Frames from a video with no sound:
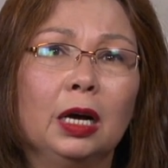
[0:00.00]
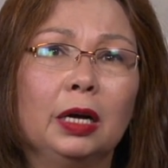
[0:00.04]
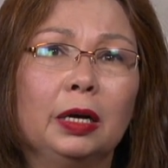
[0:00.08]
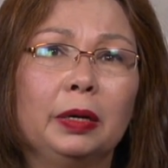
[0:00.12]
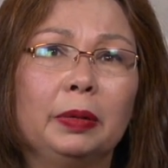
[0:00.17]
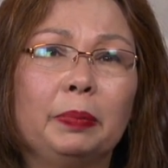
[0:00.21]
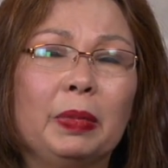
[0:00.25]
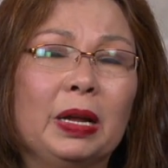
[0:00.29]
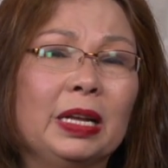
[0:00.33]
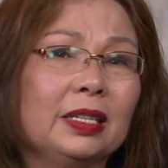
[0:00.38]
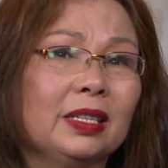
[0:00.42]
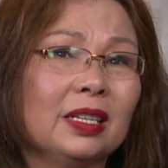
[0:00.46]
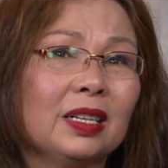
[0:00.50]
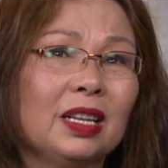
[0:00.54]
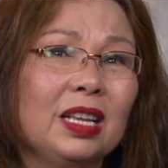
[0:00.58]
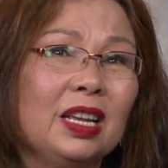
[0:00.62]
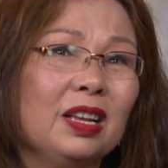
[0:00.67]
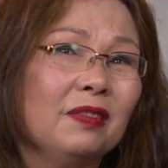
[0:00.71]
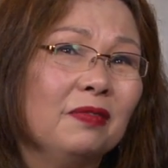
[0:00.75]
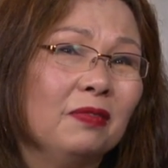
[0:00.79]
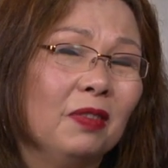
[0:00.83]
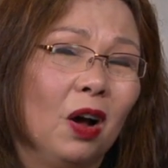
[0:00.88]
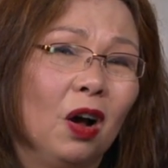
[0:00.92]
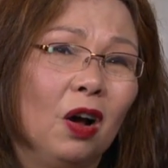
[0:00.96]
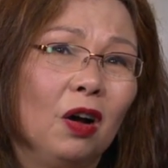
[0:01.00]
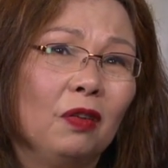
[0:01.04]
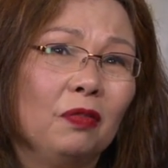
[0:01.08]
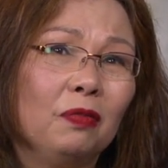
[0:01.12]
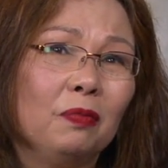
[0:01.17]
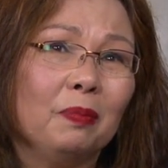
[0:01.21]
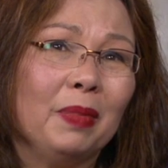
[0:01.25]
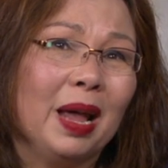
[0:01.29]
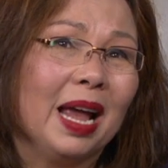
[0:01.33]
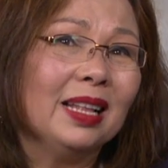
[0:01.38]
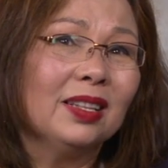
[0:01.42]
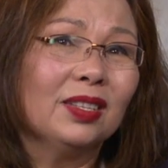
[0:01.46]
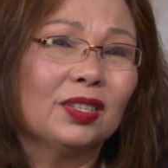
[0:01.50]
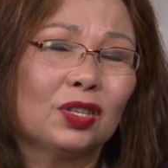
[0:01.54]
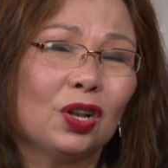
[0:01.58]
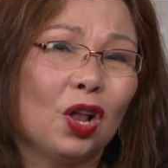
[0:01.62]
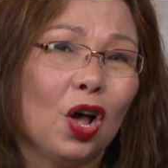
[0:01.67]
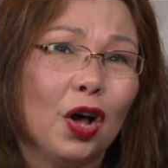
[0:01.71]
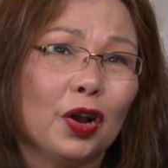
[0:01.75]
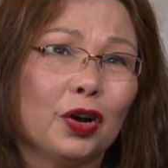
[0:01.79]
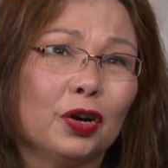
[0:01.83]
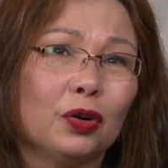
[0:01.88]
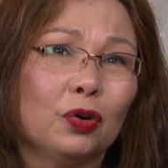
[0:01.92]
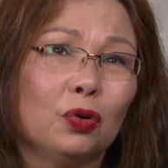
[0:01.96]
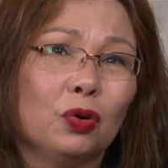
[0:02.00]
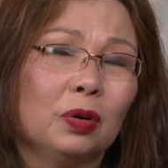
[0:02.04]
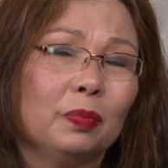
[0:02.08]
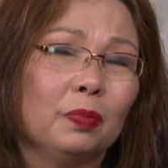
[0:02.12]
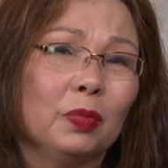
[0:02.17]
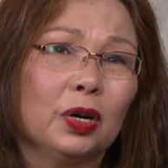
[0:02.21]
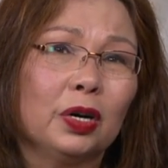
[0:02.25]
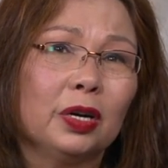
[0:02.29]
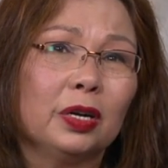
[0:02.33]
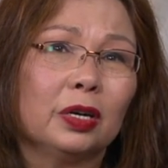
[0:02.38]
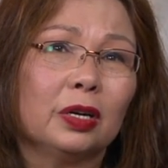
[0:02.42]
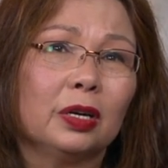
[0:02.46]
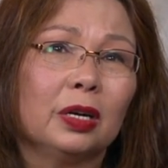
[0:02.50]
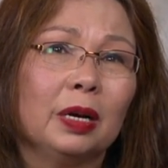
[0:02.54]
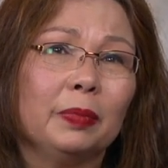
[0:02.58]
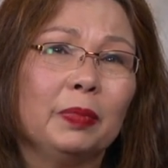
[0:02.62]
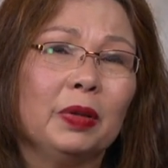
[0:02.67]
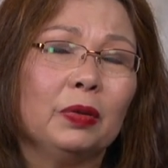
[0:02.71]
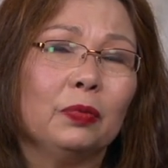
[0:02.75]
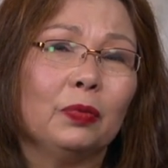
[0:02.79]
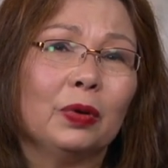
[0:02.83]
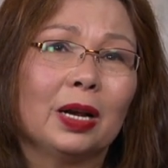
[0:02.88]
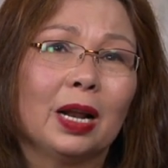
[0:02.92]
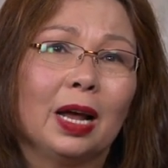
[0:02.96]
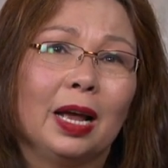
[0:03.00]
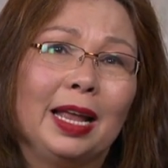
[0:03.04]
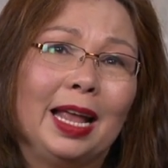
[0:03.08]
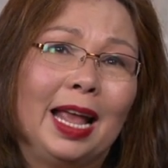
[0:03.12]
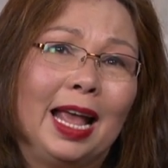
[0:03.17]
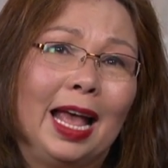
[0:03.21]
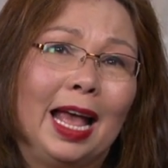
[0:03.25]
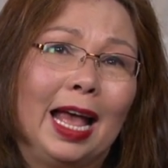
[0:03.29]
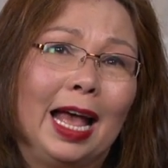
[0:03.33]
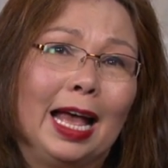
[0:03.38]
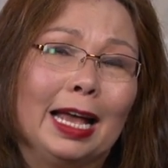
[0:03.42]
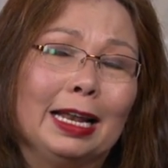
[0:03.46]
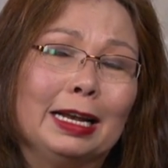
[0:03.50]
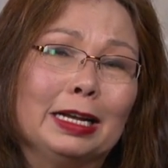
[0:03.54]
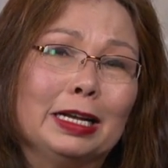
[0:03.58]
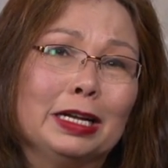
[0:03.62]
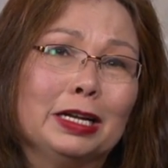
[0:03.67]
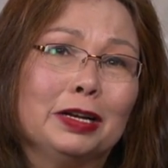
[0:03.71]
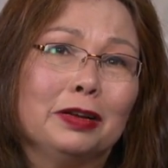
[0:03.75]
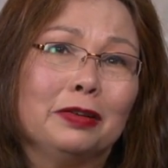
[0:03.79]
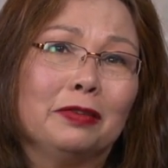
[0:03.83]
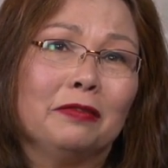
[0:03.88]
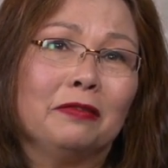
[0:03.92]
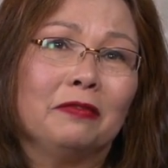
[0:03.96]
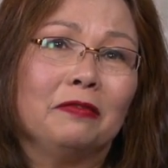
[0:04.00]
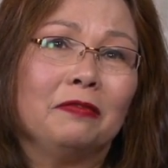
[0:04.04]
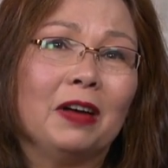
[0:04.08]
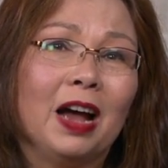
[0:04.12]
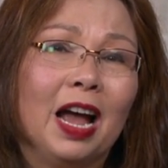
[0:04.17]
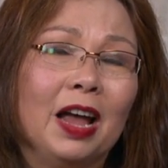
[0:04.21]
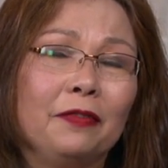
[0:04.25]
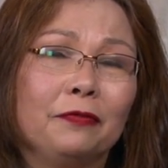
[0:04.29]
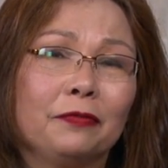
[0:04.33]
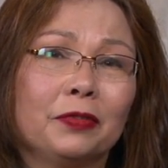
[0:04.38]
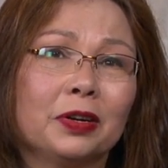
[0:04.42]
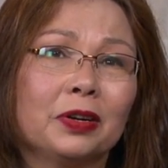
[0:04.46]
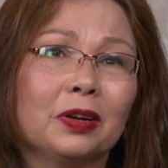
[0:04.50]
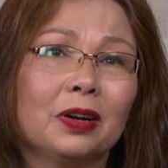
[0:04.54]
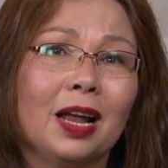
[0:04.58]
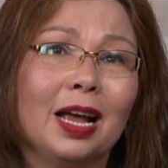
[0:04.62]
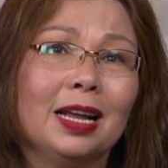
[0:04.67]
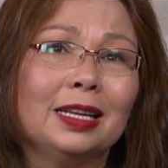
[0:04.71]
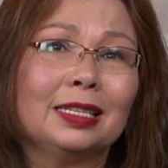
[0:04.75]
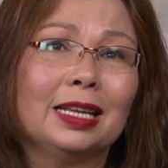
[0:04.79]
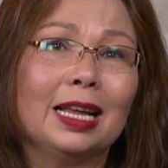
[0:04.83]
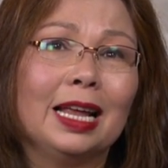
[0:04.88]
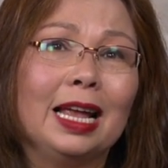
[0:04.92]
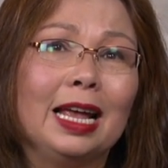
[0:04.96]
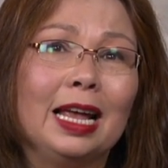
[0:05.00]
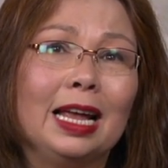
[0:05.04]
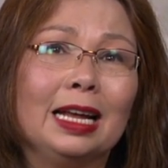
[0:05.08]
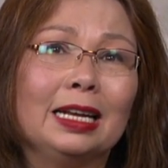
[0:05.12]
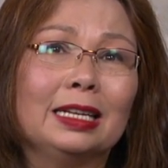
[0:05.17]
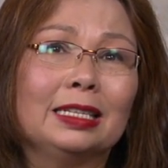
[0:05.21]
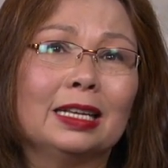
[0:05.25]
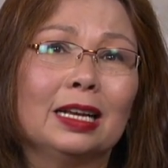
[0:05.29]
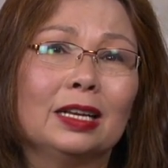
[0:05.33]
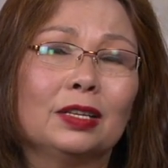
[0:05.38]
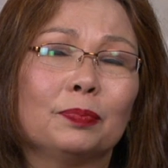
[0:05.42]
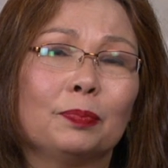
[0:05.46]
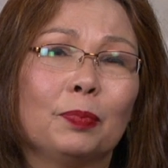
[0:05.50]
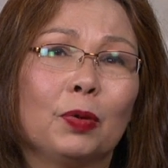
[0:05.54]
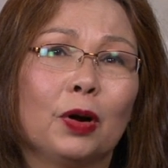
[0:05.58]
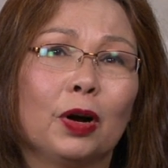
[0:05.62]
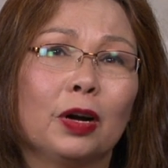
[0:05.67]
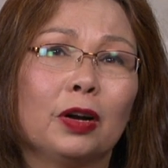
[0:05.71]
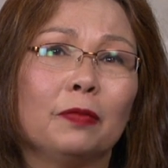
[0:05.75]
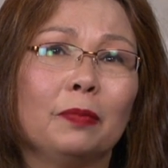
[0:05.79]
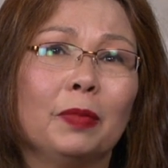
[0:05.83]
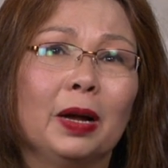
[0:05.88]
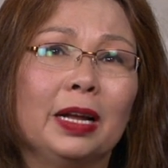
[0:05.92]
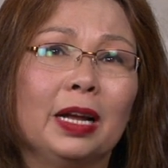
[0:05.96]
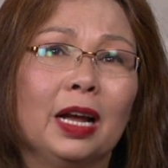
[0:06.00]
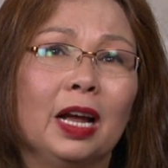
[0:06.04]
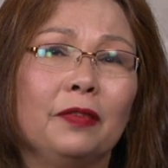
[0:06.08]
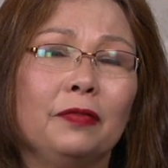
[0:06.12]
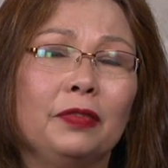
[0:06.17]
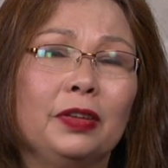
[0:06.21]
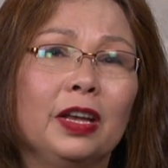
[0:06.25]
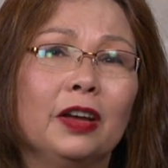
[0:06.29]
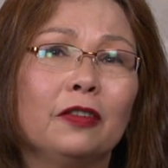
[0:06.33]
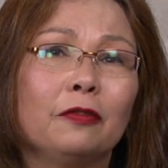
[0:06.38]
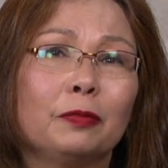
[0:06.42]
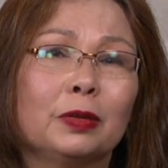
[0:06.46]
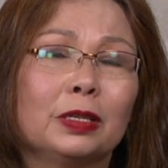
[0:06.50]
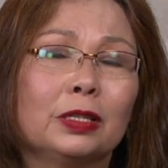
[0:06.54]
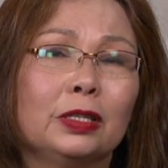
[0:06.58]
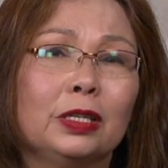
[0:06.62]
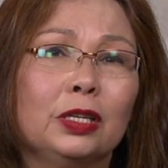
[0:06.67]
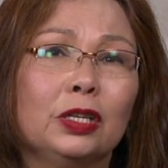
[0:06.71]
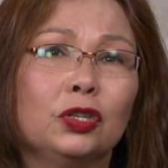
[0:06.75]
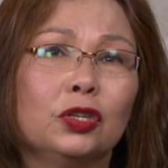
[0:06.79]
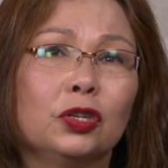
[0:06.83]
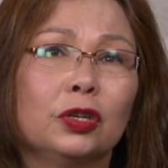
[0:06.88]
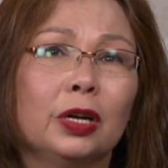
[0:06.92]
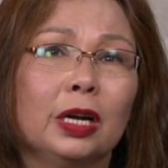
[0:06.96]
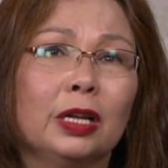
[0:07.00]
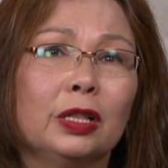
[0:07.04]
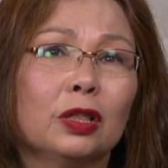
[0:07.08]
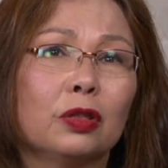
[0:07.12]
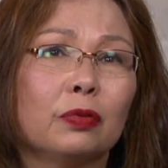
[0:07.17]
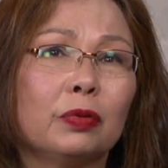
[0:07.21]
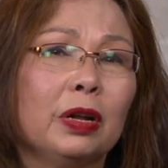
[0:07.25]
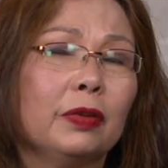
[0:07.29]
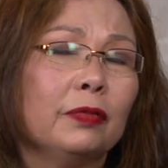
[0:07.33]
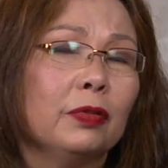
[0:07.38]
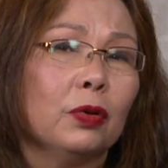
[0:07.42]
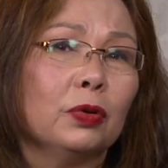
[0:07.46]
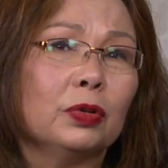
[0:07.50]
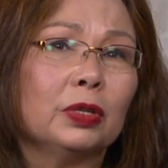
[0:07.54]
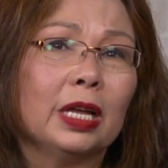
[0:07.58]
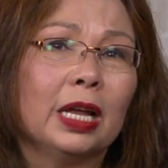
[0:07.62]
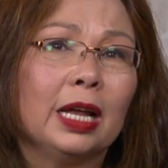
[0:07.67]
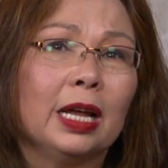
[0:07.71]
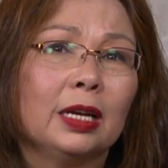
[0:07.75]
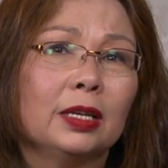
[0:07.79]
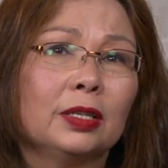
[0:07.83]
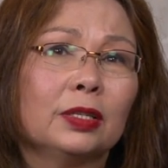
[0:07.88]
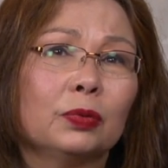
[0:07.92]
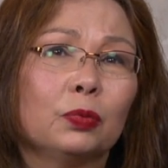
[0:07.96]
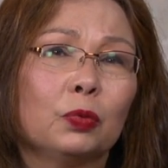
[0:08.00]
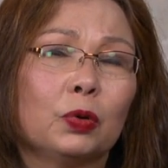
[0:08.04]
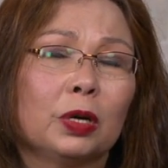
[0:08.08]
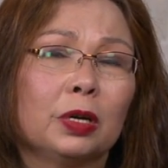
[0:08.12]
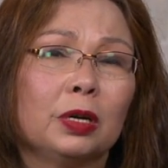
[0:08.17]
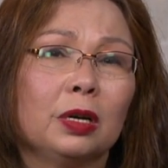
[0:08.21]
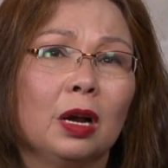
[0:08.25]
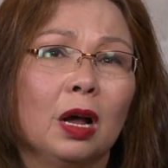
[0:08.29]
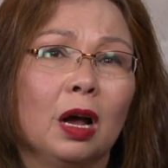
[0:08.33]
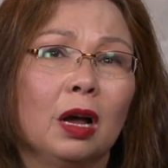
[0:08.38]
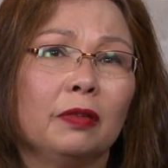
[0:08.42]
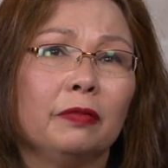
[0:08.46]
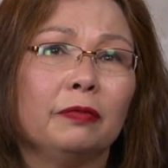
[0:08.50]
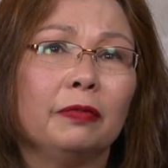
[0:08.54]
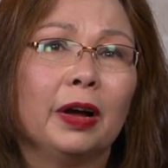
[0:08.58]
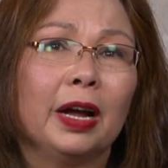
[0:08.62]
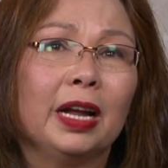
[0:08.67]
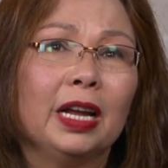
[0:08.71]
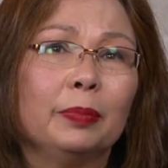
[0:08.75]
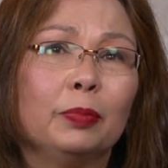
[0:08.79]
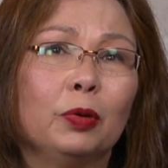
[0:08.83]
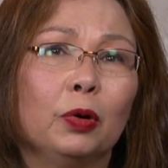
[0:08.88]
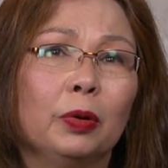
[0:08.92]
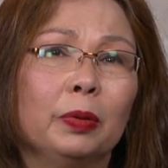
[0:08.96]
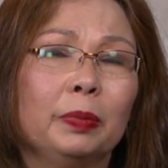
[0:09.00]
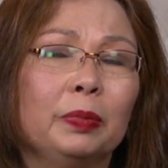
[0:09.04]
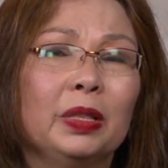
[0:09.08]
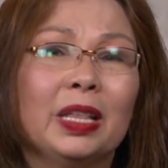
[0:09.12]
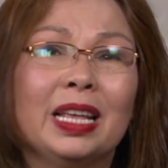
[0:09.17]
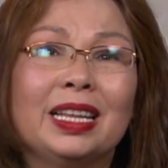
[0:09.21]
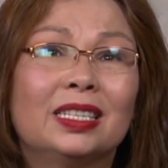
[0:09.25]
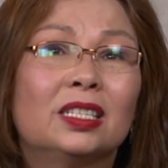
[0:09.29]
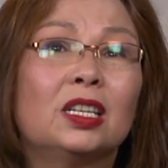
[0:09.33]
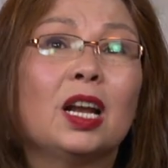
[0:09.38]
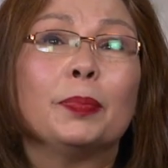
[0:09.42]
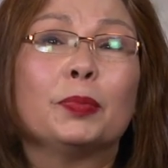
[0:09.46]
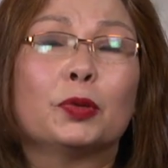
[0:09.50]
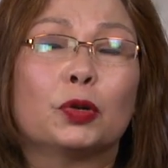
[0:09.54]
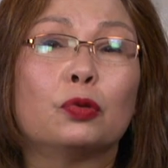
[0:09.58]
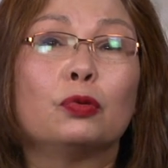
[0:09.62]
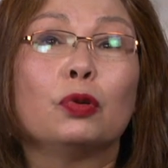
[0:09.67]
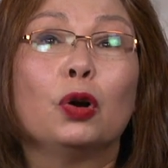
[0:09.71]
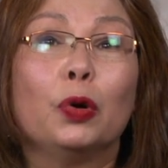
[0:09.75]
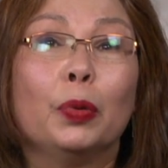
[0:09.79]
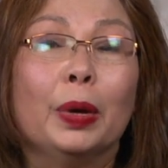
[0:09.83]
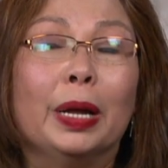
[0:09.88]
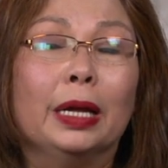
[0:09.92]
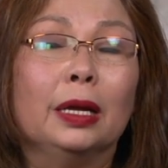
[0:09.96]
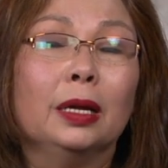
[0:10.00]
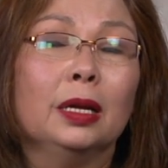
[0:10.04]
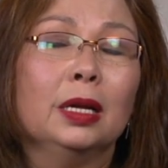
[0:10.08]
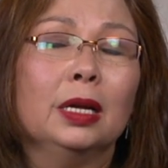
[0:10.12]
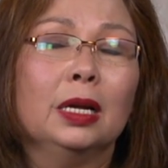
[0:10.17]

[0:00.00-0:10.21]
basically involve manslaughter or murder. I mean, when I had 5 fertilized eggs as part of my IVF procedure and 3 of those eggs were non-viable, they stopped growing.